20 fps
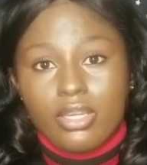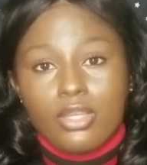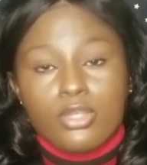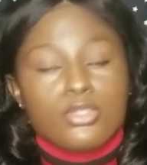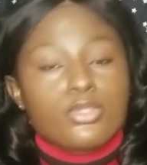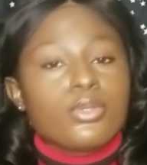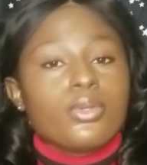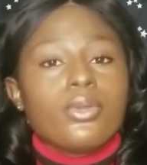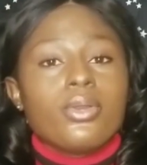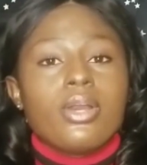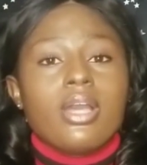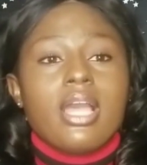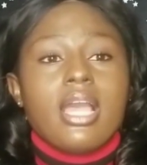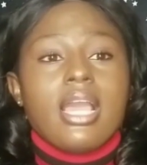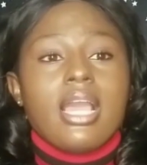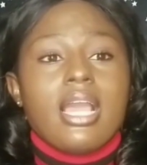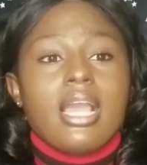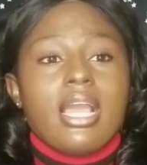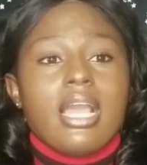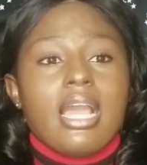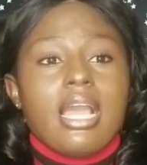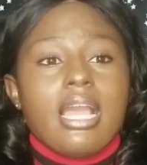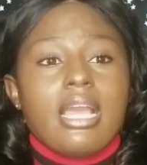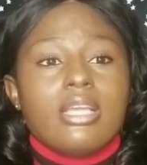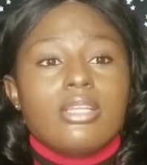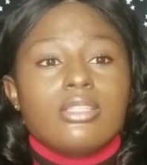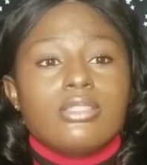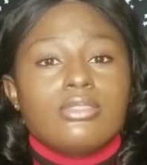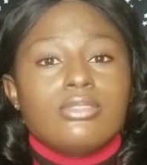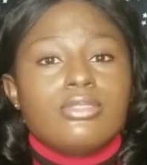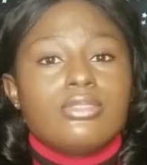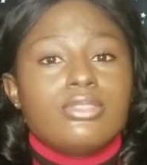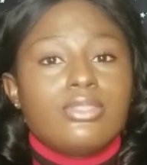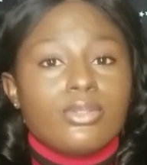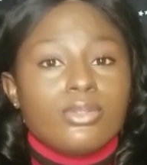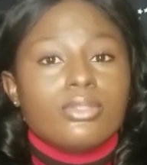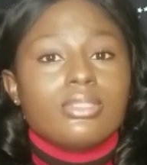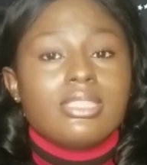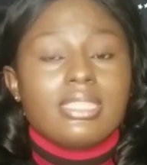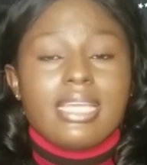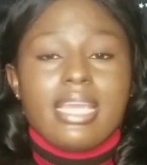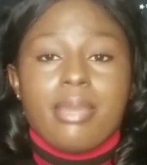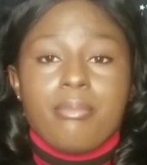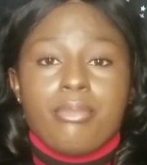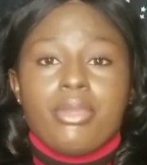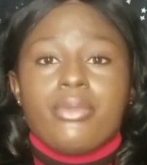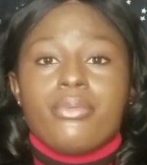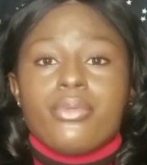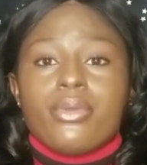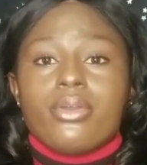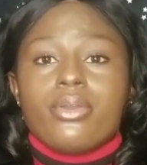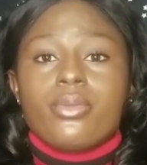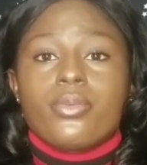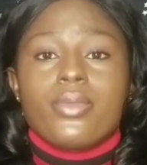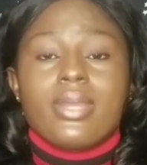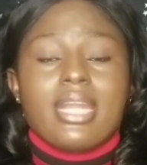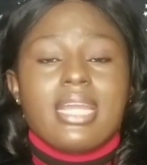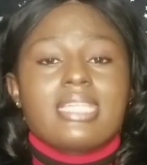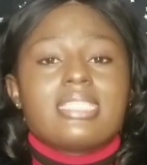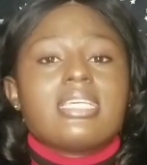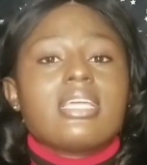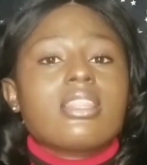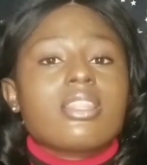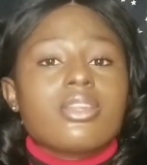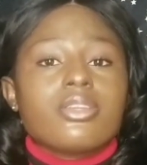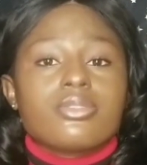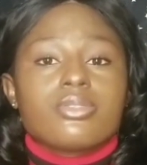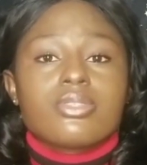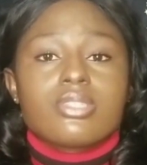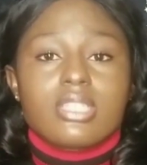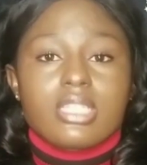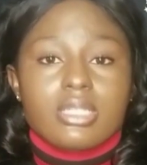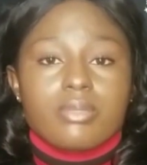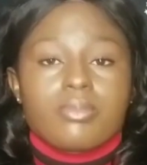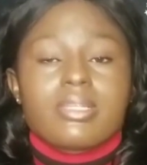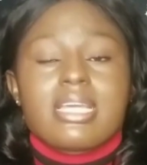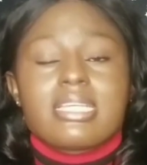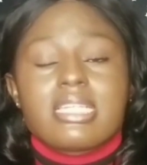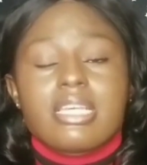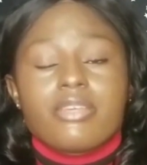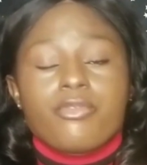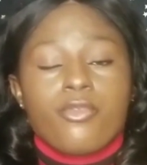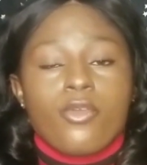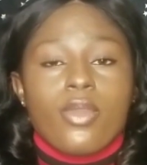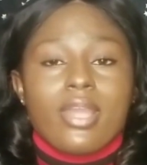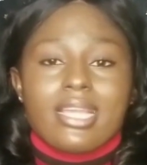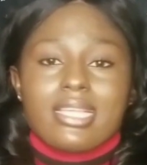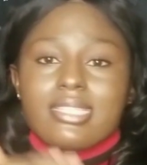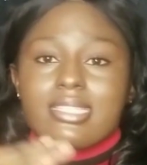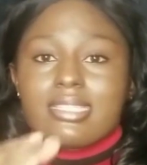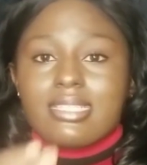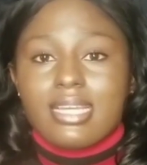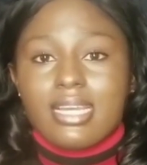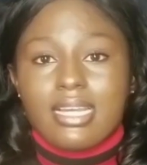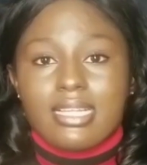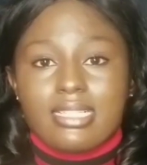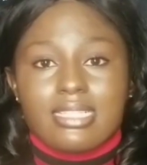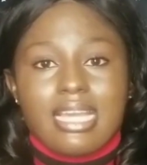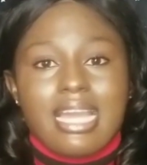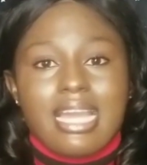So don't get me wrong, when I said 3 to 6 months, I said for a start.